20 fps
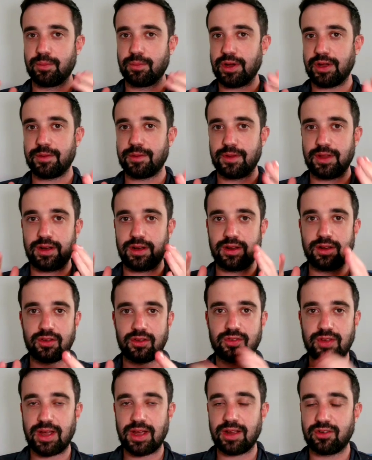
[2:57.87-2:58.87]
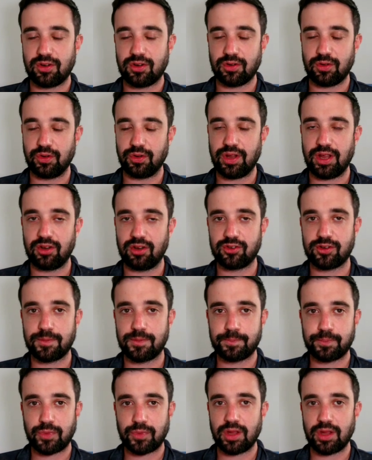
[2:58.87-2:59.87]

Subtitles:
But that is tied to your location.